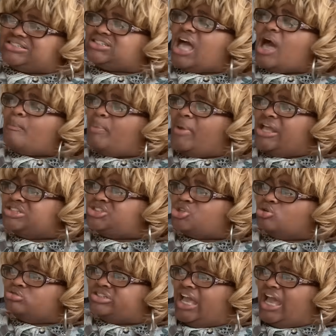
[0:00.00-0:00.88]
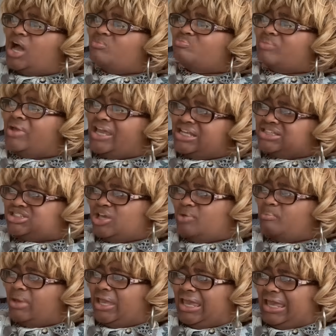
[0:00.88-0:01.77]
it? Stop being so damn mean
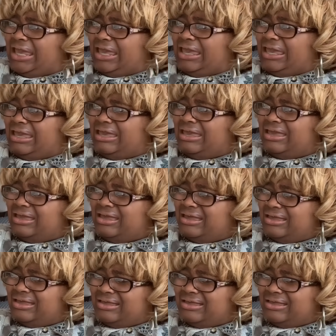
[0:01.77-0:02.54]
to me.